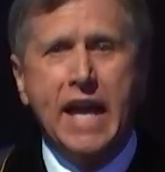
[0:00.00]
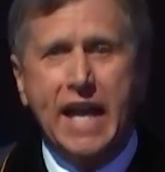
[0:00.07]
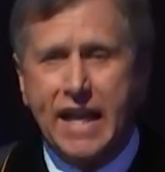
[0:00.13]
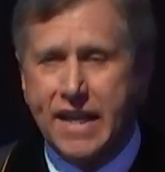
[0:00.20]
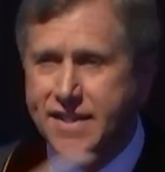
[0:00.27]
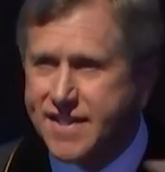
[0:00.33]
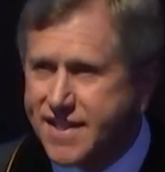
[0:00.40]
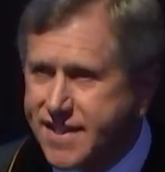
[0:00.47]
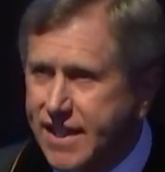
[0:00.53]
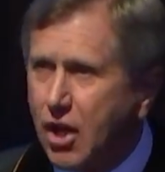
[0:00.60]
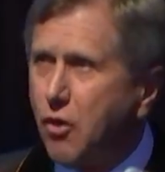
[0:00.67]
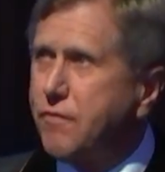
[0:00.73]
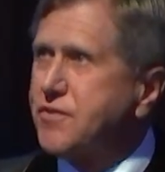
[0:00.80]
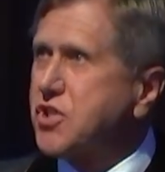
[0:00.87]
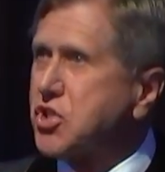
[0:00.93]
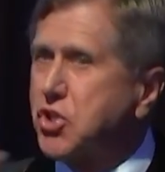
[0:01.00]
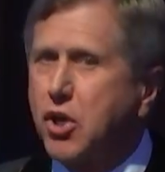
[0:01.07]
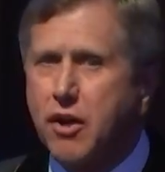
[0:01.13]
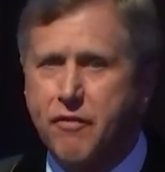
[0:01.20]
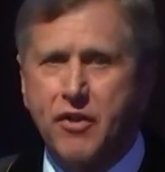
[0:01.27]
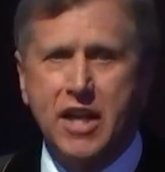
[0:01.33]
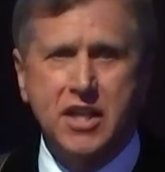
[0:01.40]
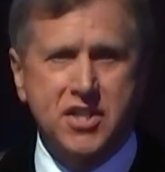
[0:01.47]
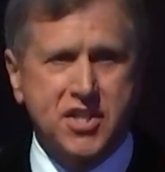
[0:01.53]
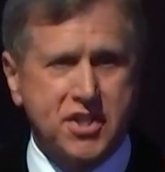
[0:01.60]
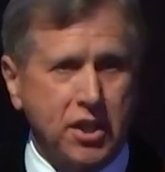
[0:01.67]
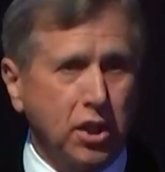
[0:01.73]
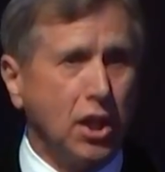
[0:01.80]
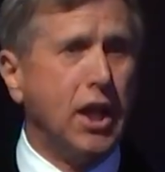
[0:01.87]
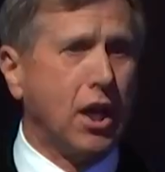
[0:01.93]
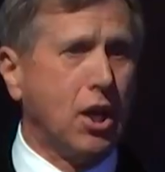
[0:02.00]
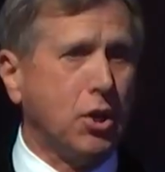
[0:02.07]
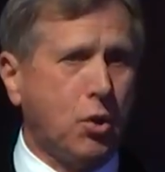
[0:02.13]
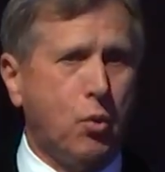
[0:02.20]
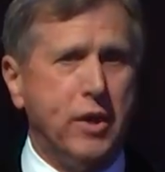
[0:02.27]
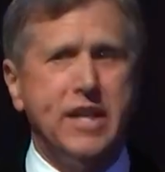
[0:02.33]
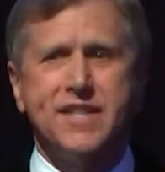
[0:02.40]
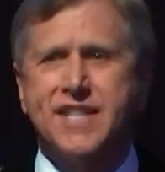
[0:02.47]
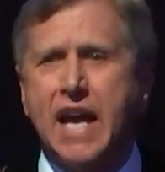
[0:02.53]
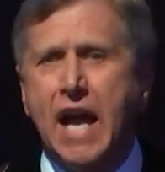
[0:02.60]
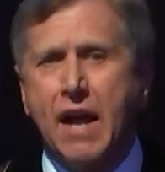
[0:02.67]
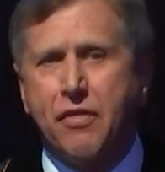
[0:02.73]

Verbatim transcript: in self serving soliloquies